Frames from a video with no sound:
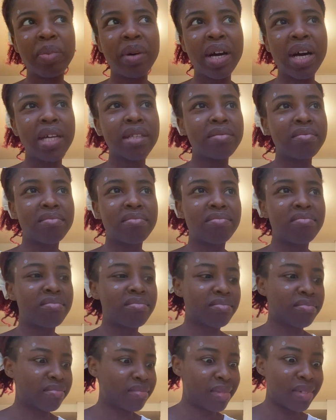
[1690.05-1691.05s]
And
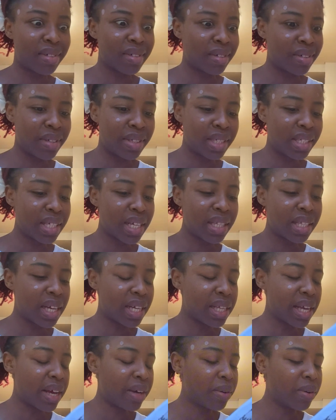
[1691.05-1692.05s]

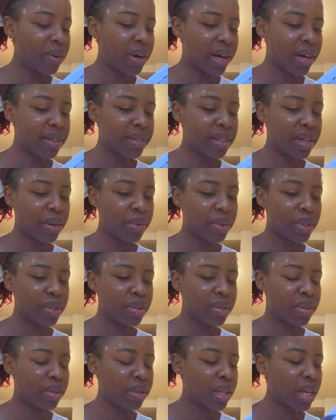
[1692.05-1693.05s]
coincidentally, I got asked that
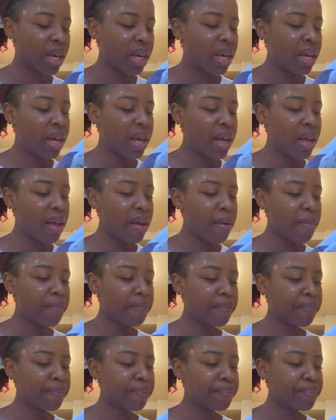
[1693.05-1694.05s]
question.
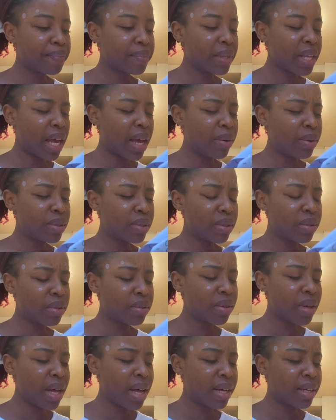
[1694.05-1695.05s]
I was
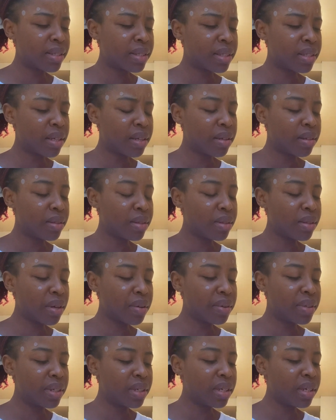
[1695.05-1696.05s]
also asked,
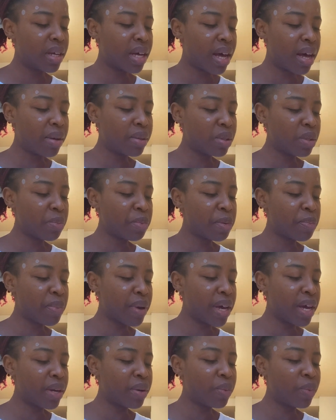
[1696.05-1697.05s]
I also
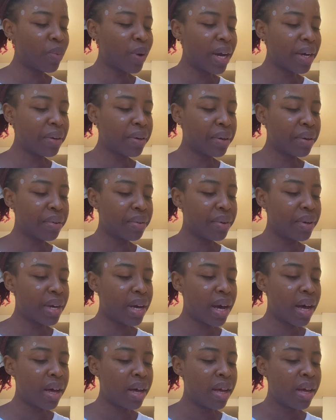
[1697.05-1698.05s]
prepared why
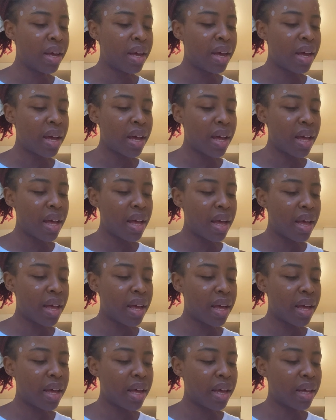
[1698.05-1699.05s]
Korea,
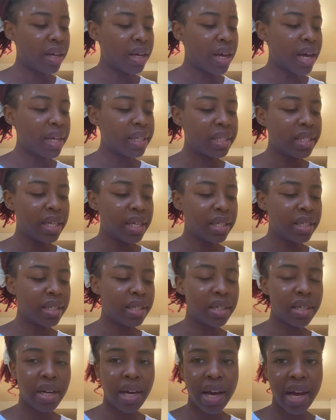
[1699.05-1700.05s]
and then
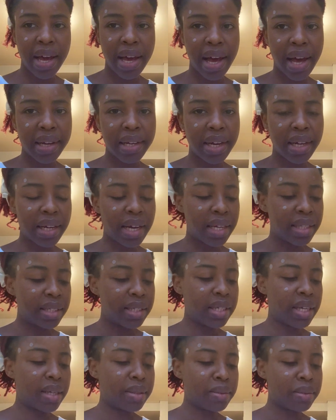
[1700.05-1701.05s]
I had an
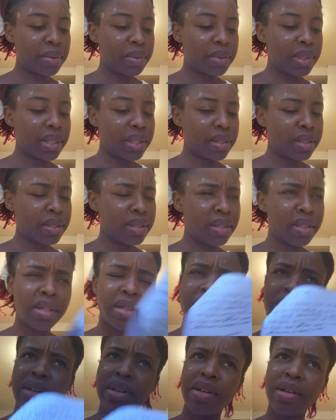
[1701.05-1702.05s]
answer to it,
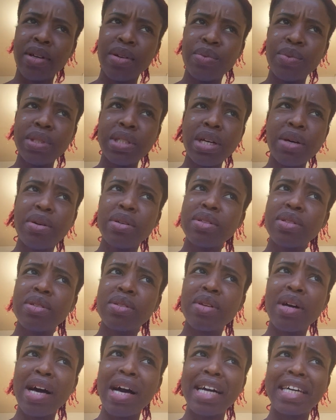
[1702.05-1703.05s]
which I was
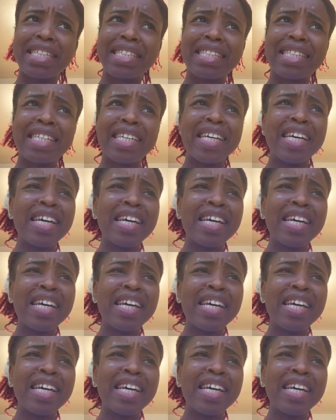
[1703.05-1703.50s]
also asked.